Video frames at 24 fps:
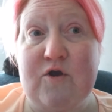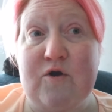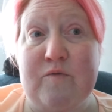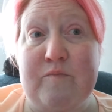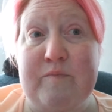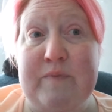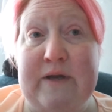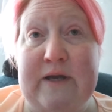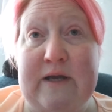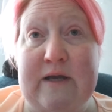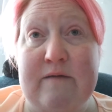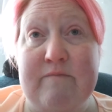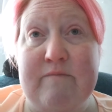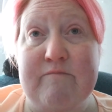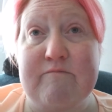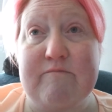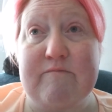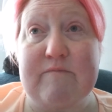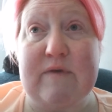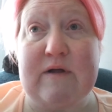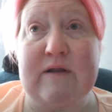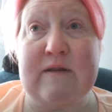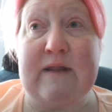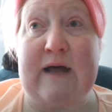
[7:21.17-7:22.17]
You'll be
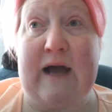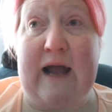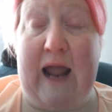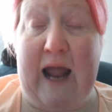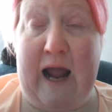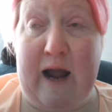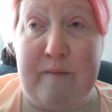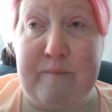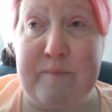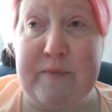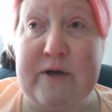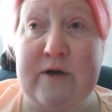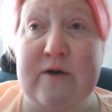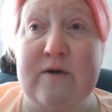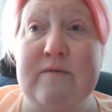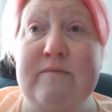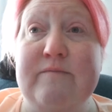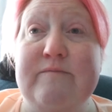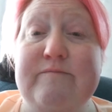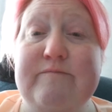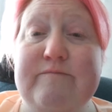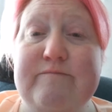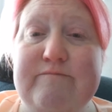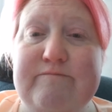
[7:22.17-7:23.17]
a lot happier
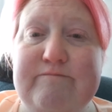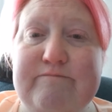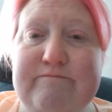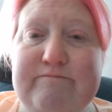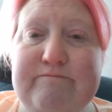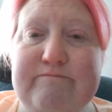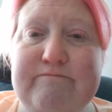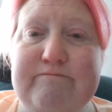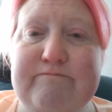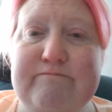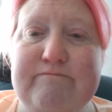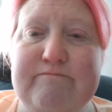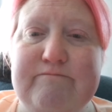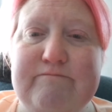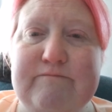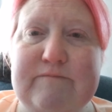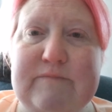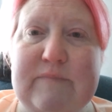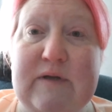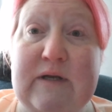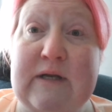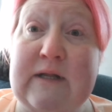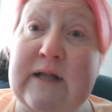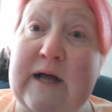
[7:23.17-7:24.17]

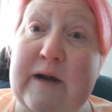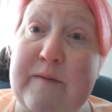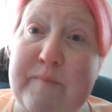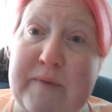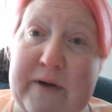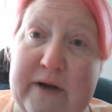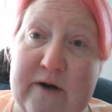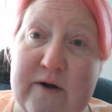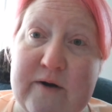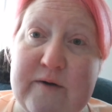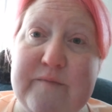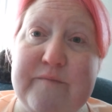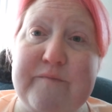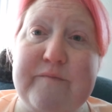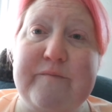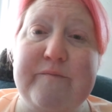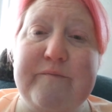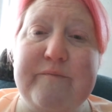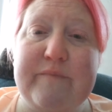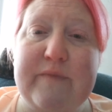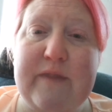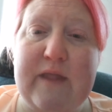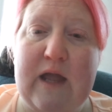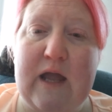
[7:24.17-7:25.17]
a lot better.
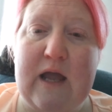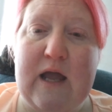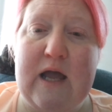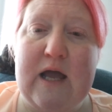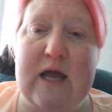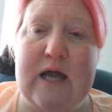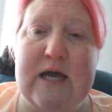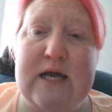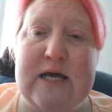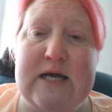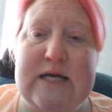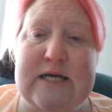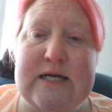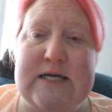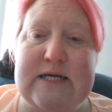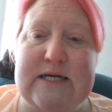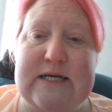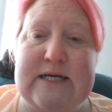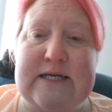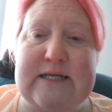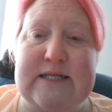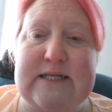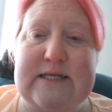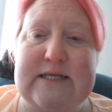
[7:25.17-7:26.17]

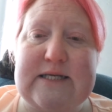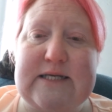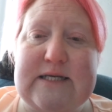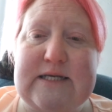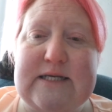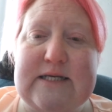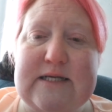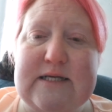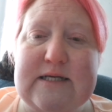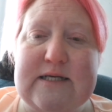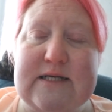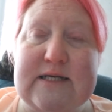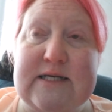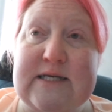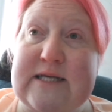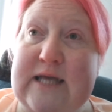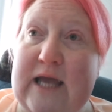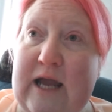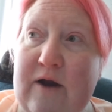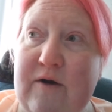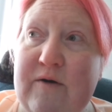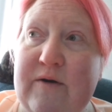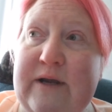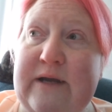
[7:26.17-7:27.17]
It's
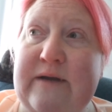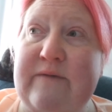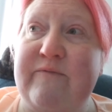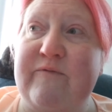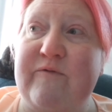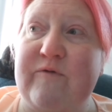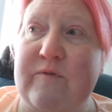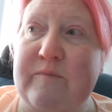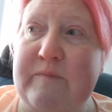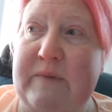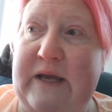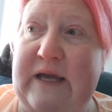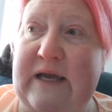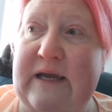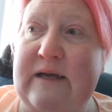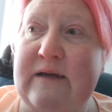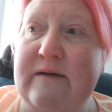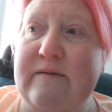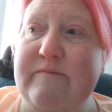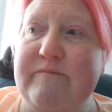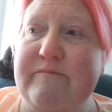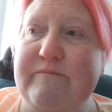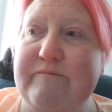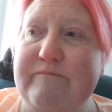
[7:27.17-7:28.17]
scary for
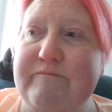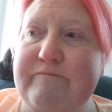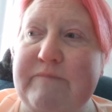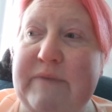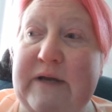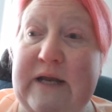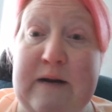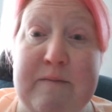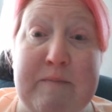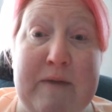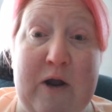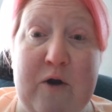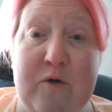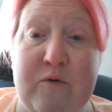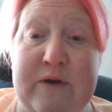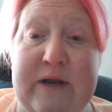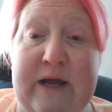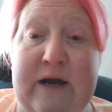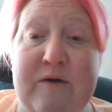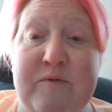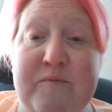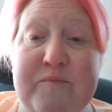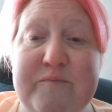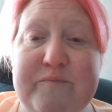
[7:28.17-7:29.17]
me being on my own
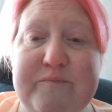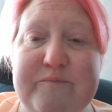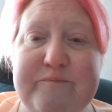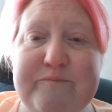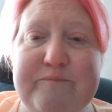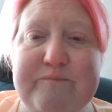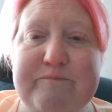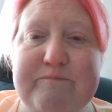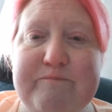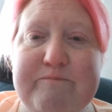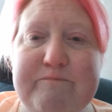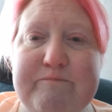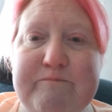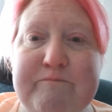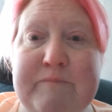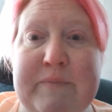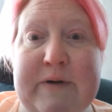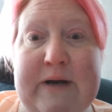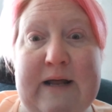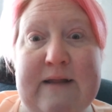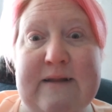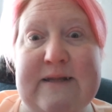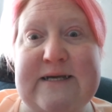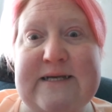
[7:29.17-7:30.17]
now,
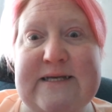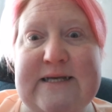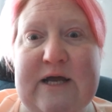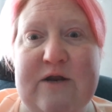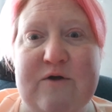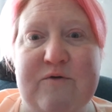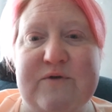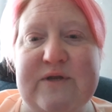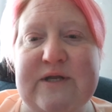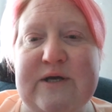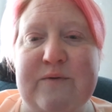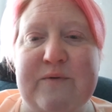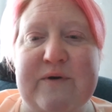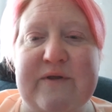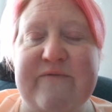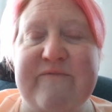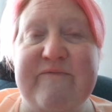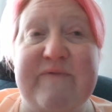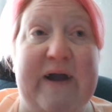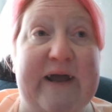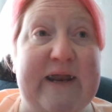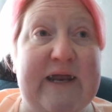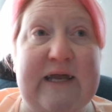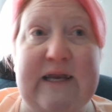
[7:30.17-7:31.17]
but at least I don't deal with
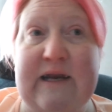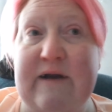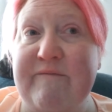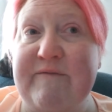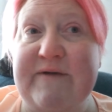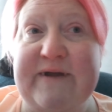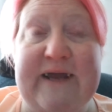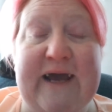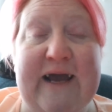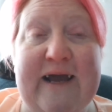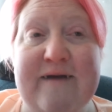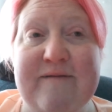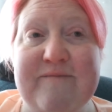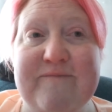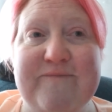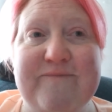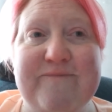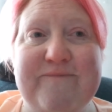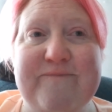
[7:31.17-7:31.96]
fighting every day.